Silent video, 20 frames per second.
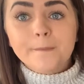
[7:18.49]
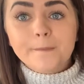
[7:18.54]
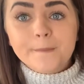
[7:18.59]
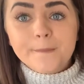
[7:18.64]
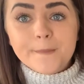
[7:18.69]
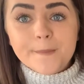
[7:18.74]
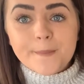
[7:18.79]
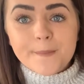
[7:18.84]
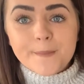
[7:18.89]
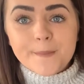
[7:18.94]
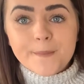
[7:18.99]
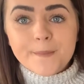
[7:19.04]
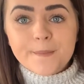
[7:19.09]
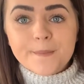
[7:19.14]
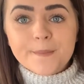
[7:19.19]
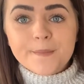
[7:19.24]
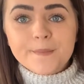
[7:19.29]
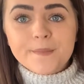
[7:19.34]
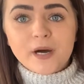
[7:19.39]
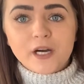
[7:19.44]

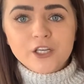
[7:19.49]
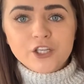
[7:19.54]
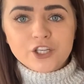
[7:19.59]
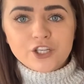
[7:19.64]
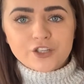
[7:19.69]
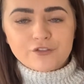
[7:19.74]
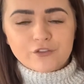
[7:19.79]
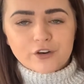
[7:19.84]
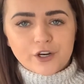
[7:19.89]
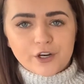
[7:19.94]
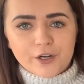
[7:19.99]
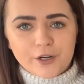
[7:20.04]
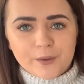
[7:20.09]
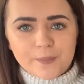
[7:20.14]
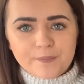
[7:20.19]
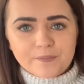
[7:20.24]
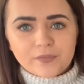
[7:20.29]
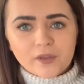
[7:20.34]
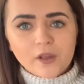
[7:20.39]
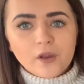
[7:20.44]
Mushroom.